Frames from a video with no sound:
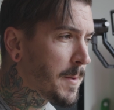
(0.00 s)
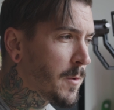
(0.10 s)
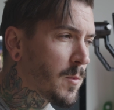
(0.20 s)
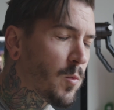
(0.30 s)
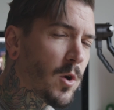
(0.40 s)
It
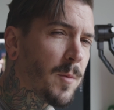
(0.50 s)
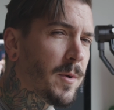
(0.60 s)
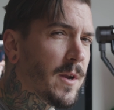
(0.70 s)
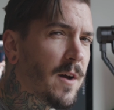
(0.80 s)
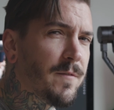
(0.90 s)
would work,
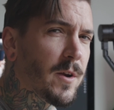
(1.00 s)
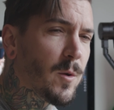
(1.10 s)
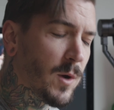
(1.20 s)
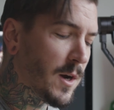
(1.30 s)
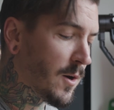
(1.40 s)
but not very
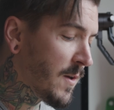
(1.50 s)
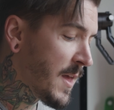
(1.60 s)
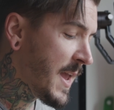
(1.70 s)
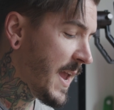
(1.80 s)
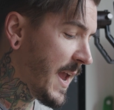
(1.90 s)
well,
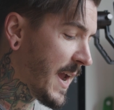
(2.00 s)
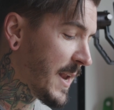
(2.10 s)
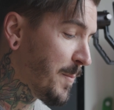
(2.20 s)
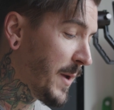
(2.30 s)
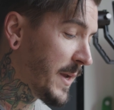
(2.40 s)
and